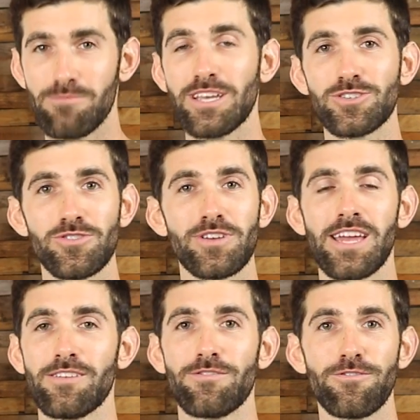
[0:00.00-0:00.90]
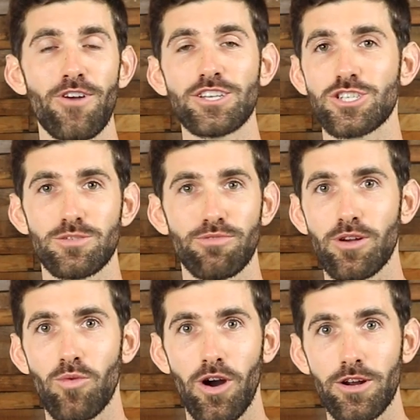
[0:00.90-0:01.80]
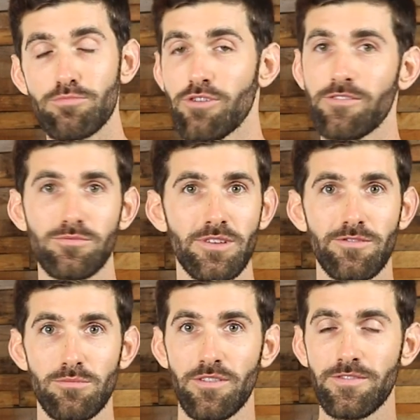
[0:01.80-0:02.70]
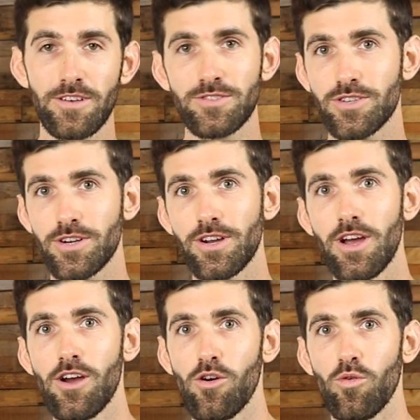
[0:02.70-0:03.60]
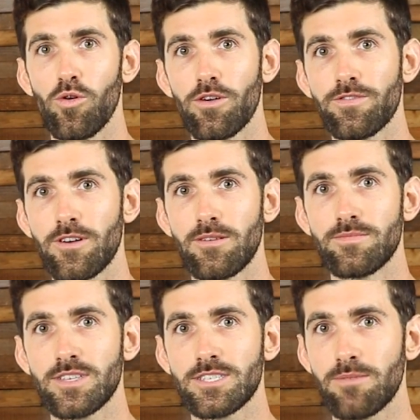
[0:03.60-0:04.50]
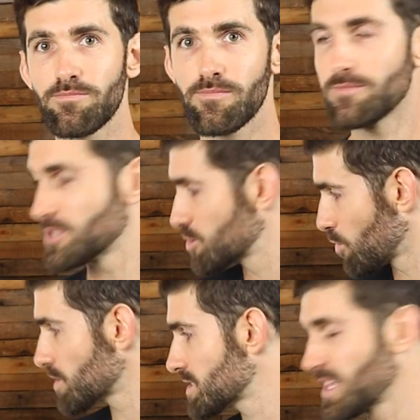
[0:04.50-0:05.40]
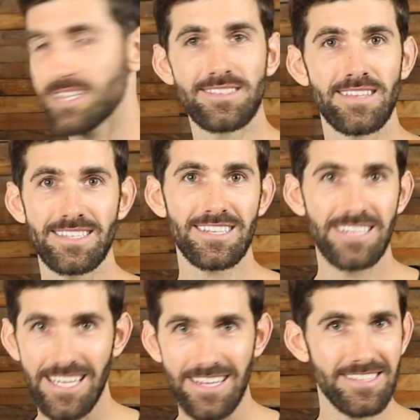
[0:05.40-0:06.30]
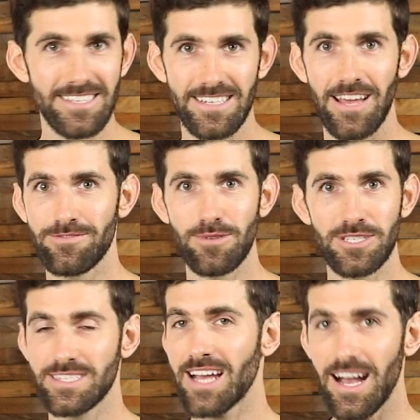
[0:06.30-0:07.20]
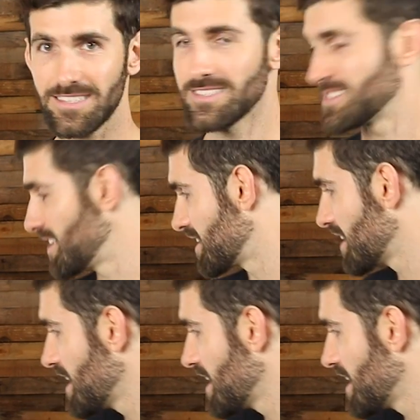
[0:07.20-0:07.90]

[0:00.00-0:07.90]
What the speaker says: Make sure you're getting fresh spring water, preferably from a filter or from some source that's clean, that doesn't have a bunch of toxins in it.